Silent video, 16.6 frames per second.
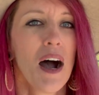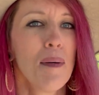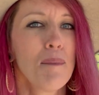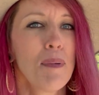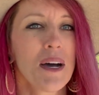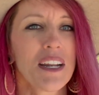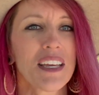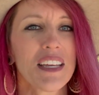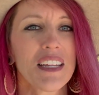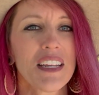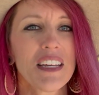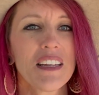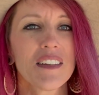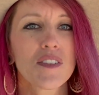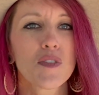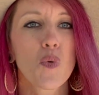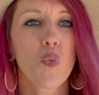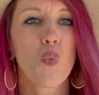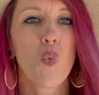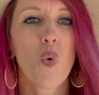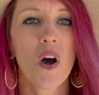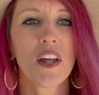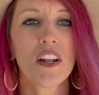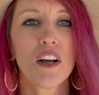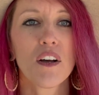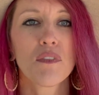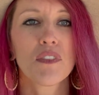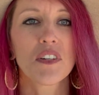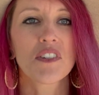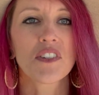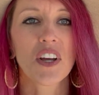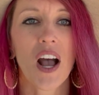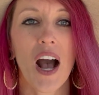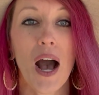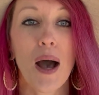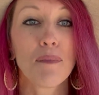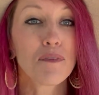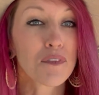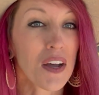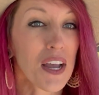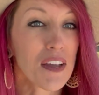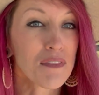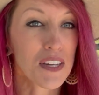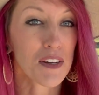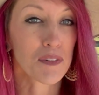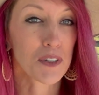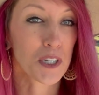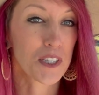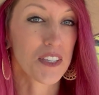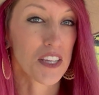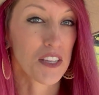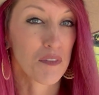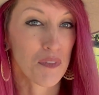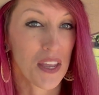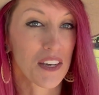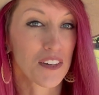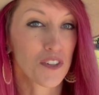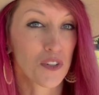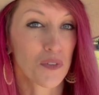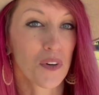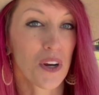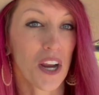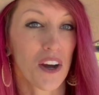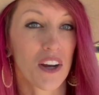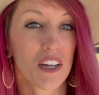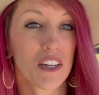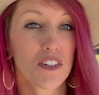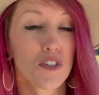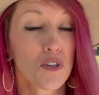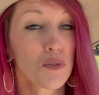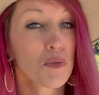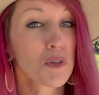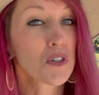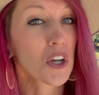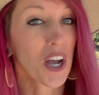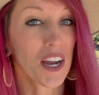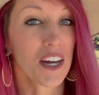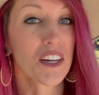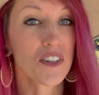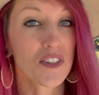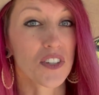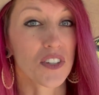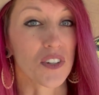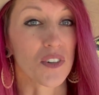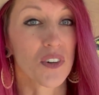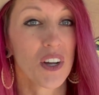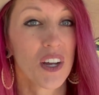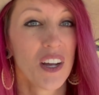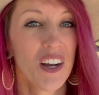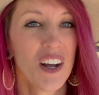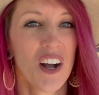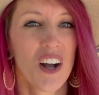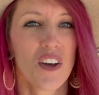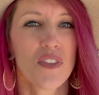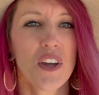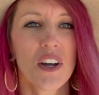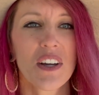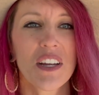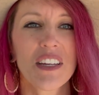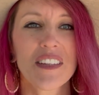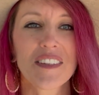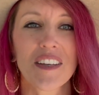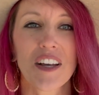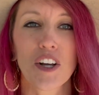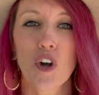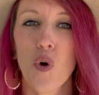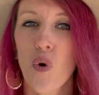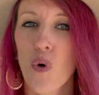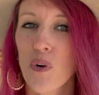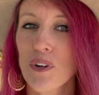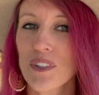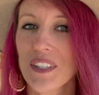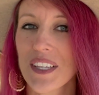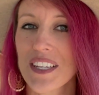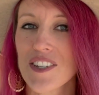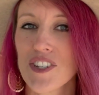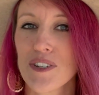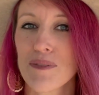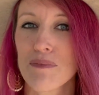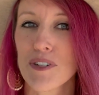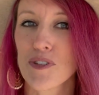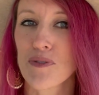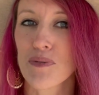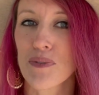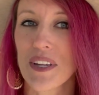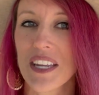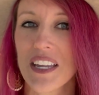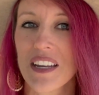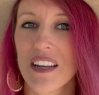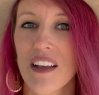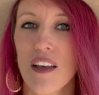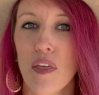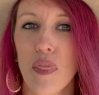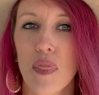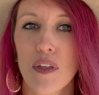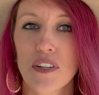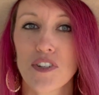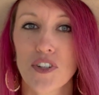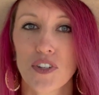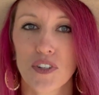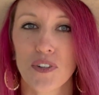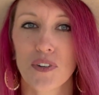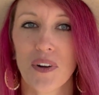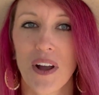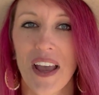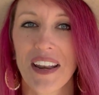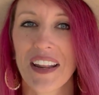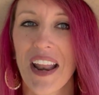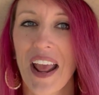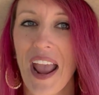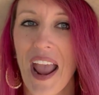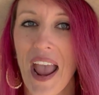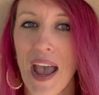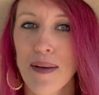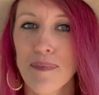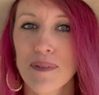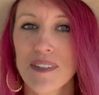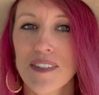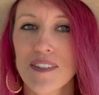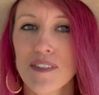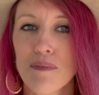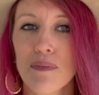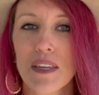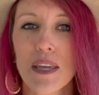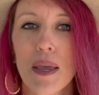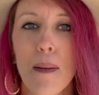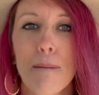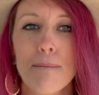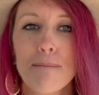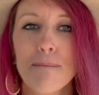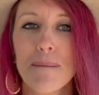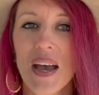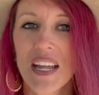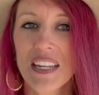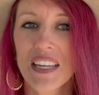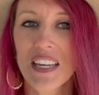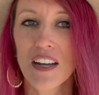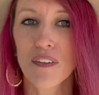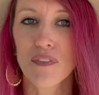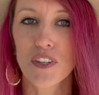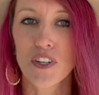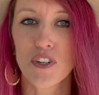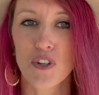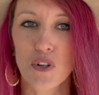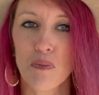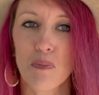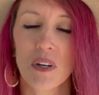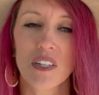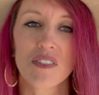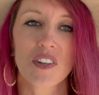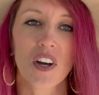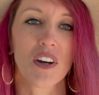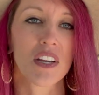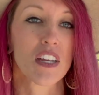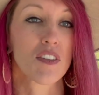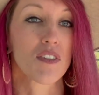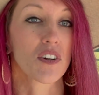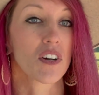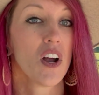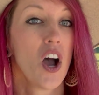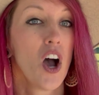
but it is one of the top 5 neighborhoods in Vancouver area to retire to. There is a correlation between the two, and it happens to be many of the new builds are either